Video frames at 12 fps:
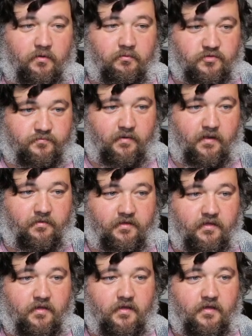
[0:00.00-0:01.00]
which is
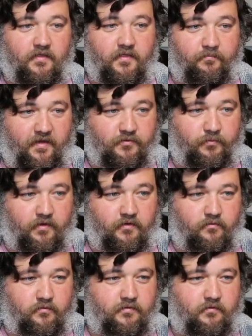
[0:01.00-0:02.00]
probably the best way to do it.